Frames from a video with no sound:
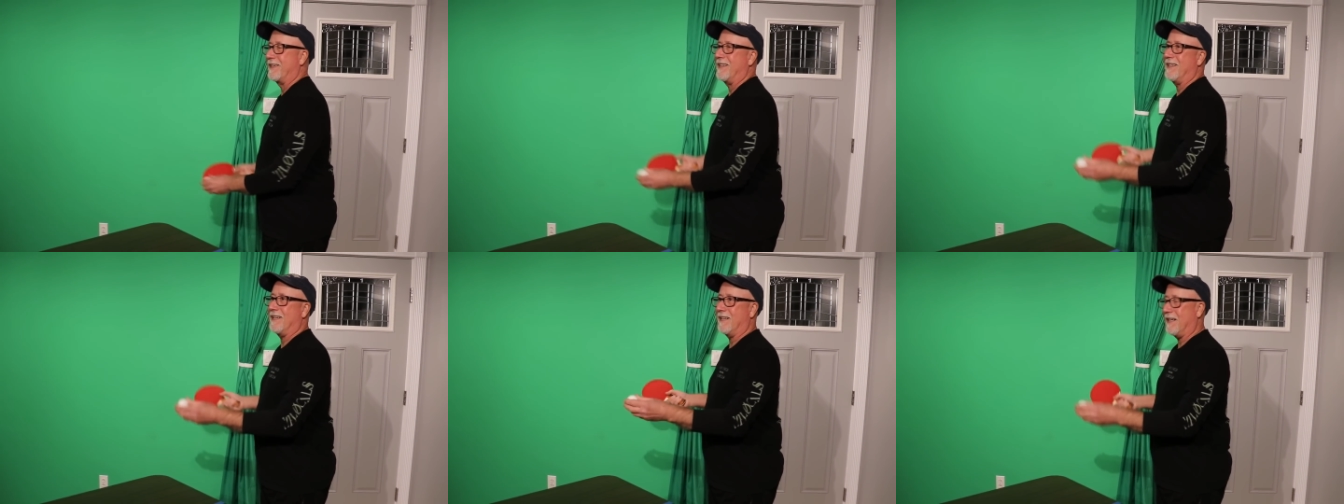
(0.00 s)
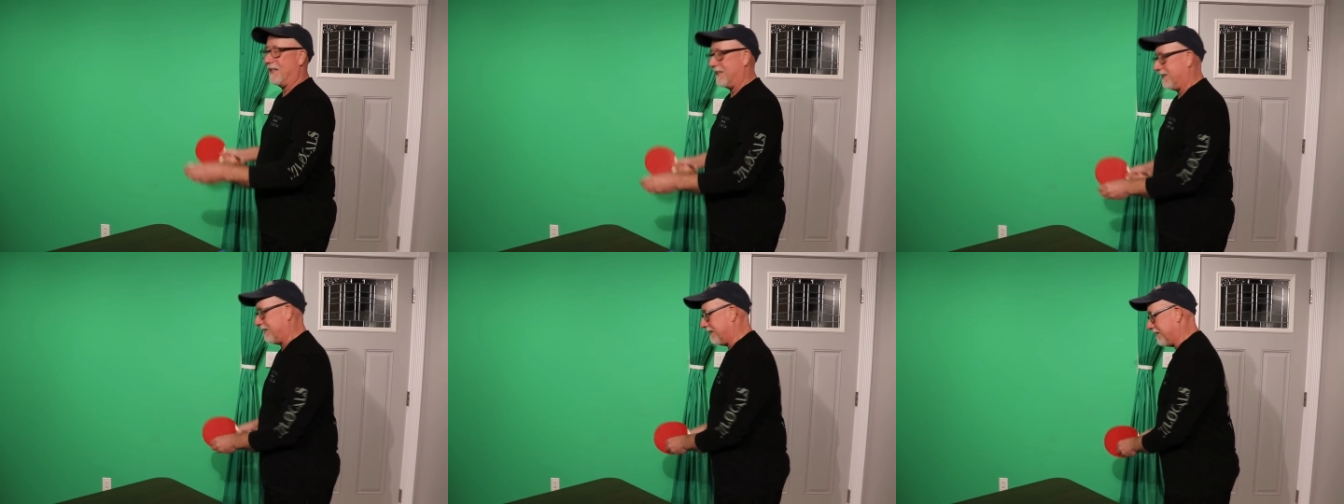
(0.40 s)

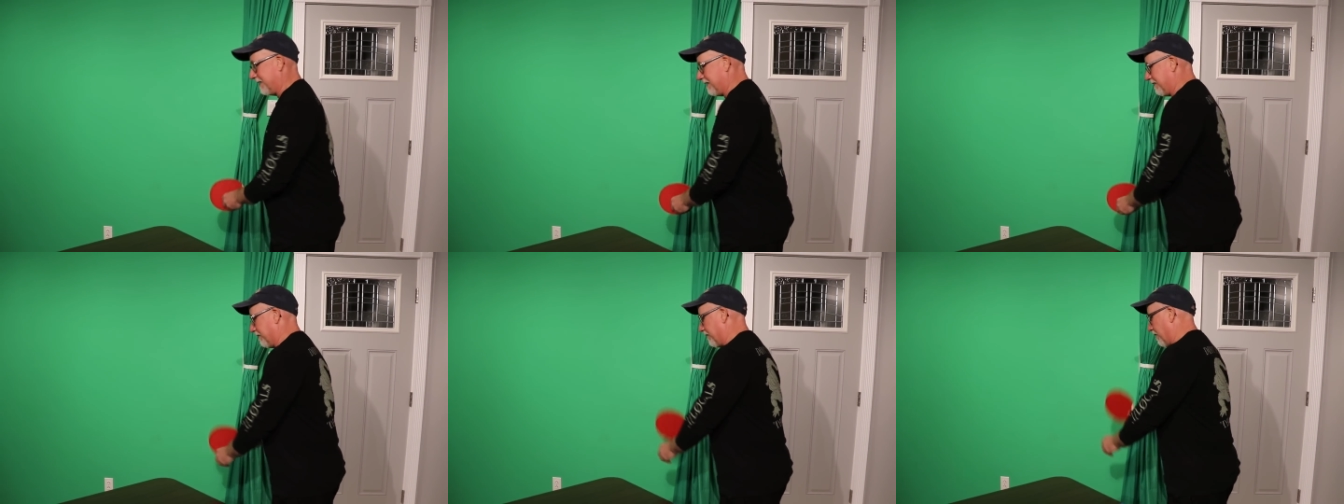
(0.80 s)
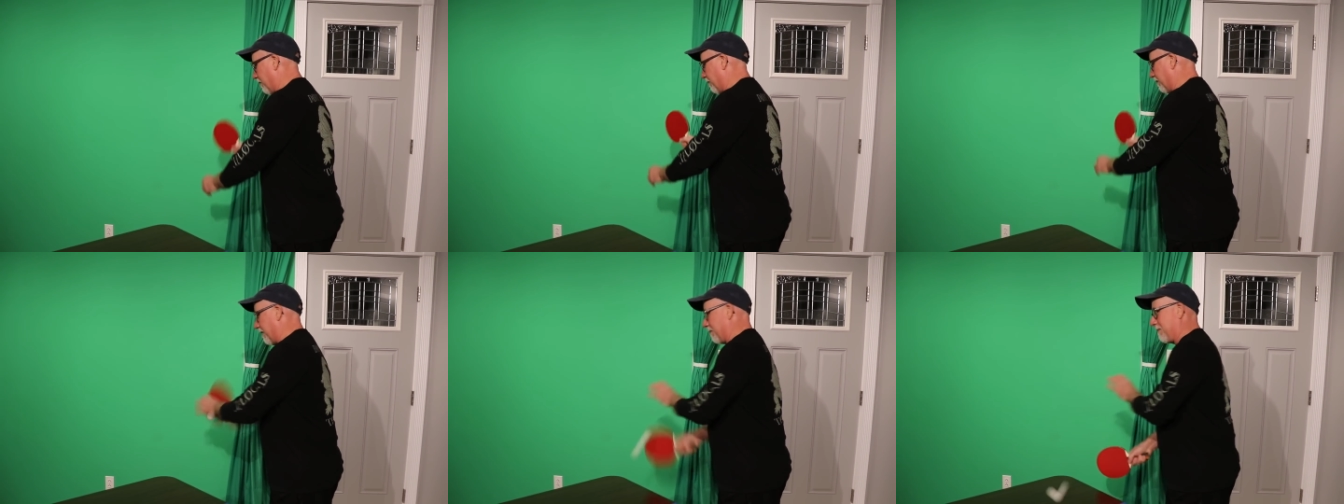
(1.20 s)
Uh, I don't
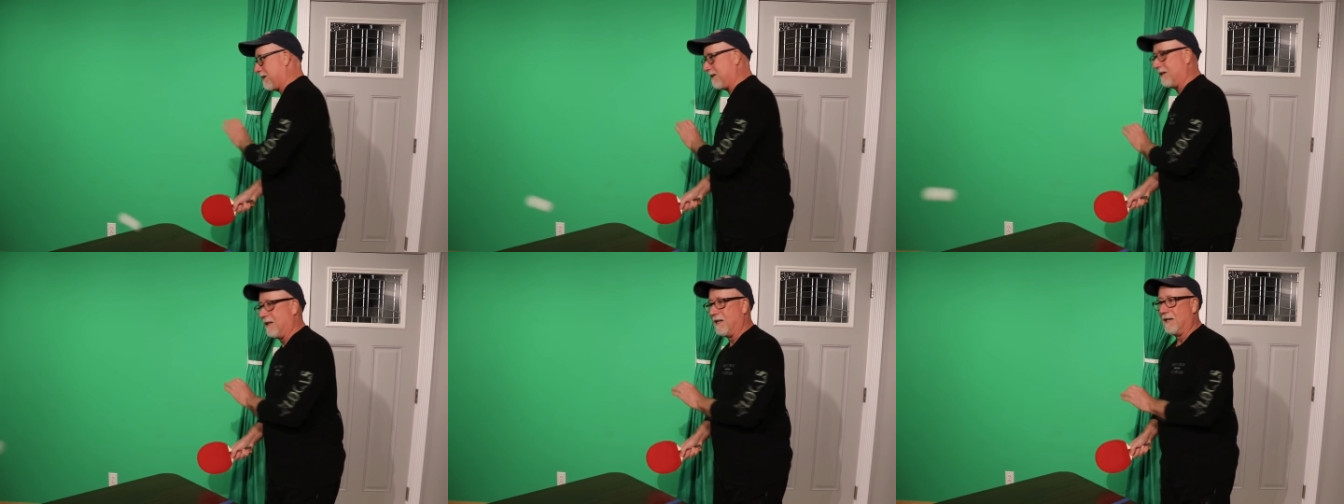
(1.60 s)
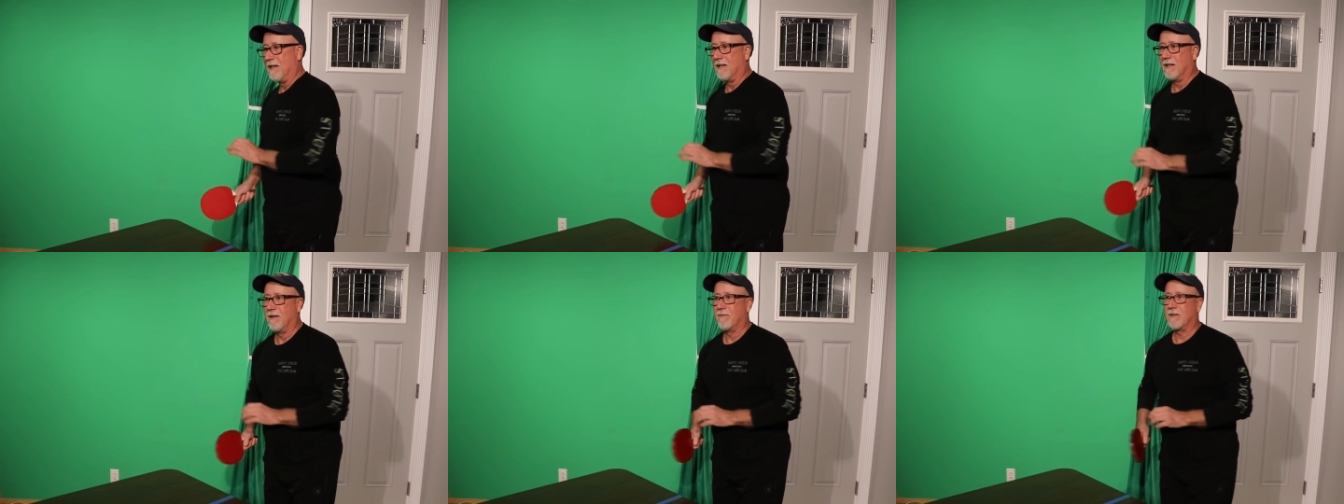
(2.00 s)
know. I mean,
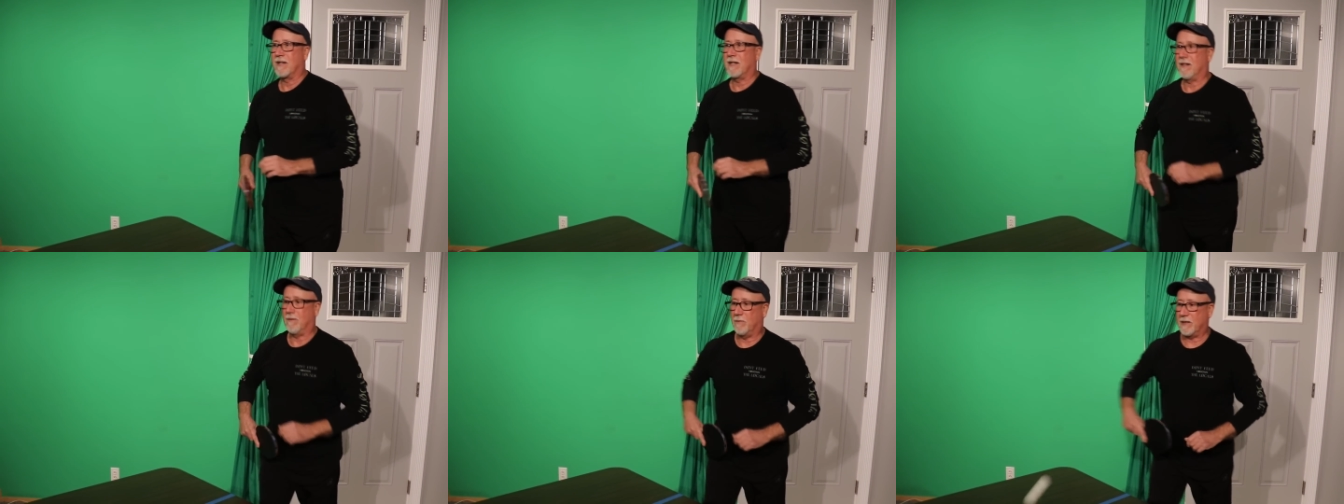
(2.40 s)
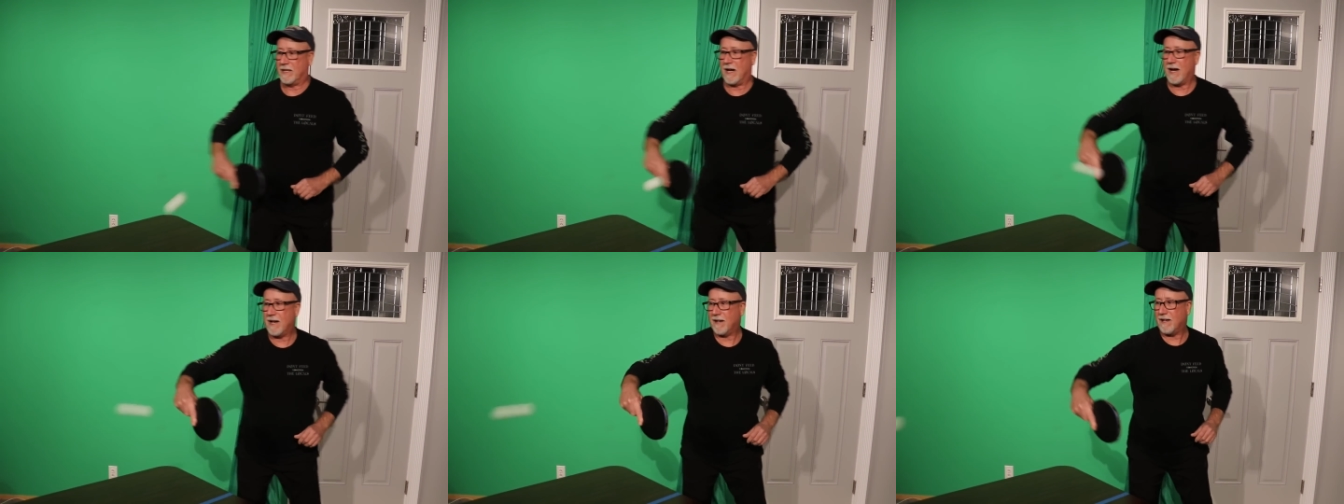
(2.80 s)
we
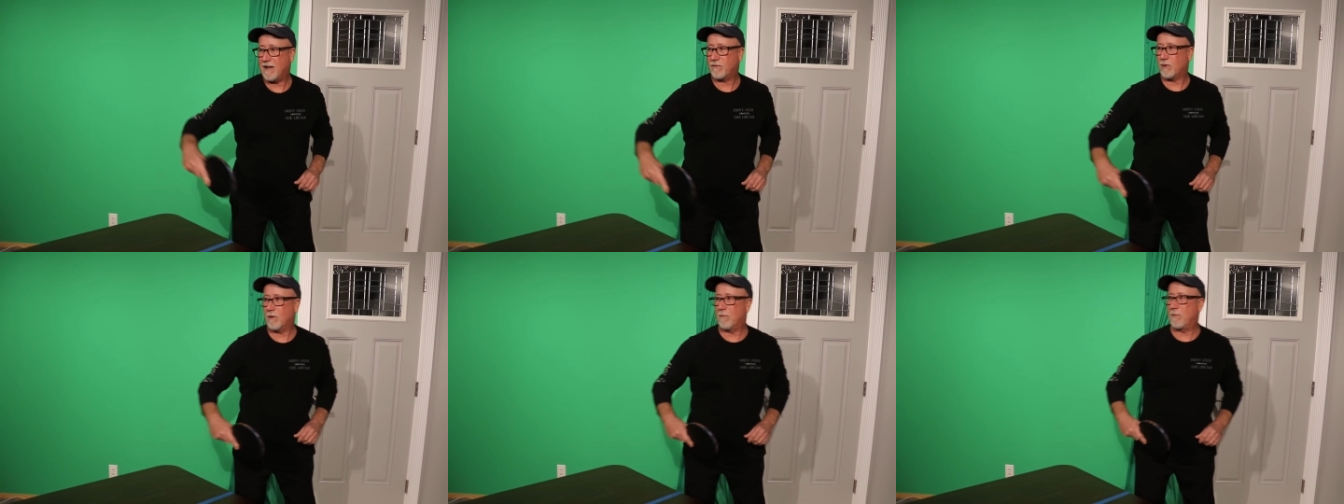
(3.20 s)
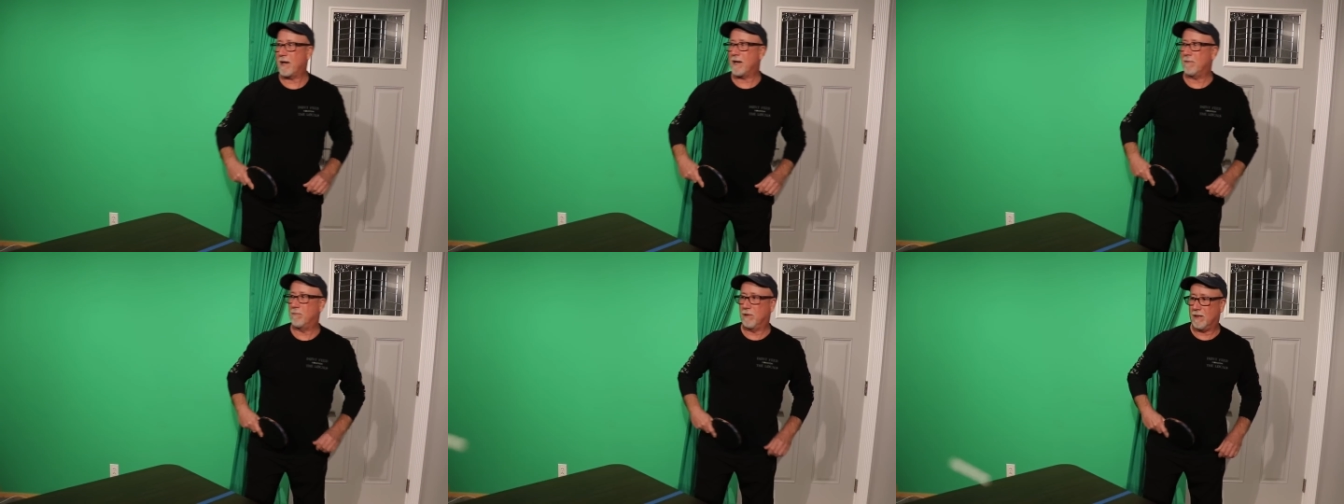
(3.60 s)
kind of left on
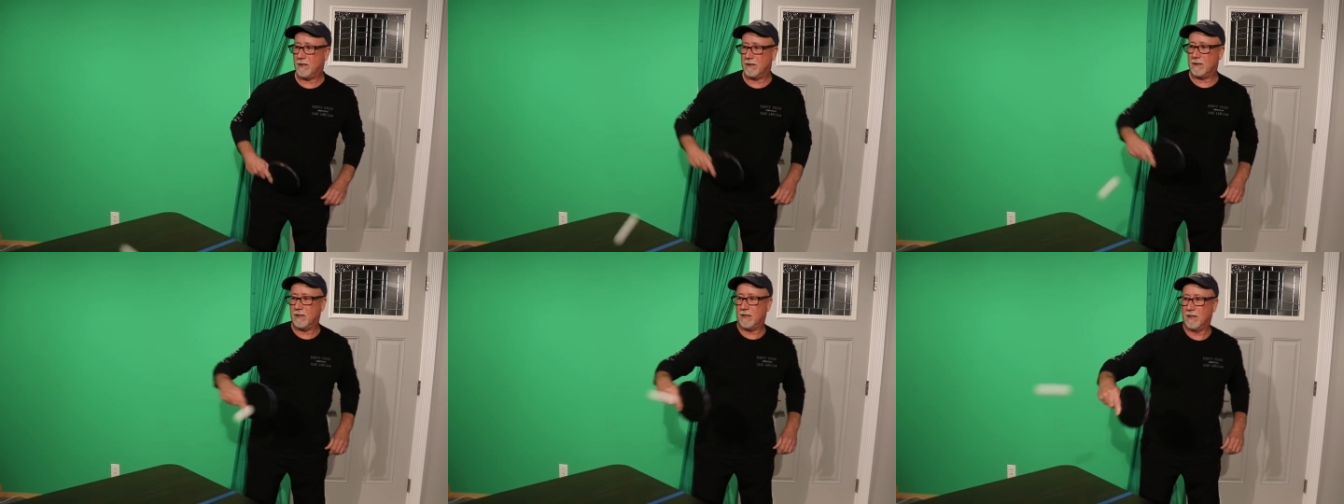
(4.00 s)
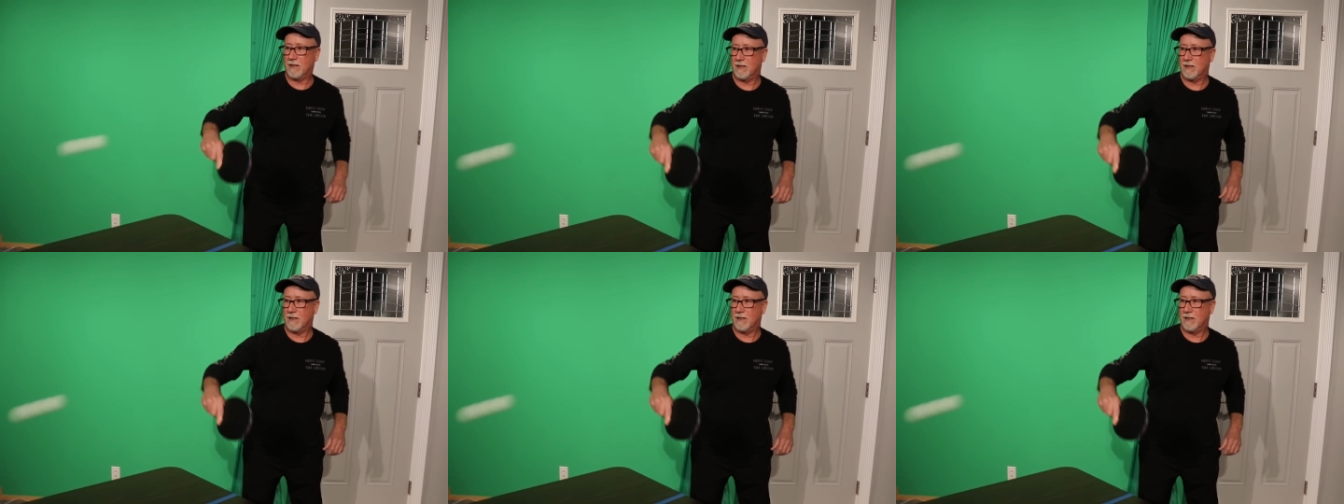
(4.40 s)
bad blood.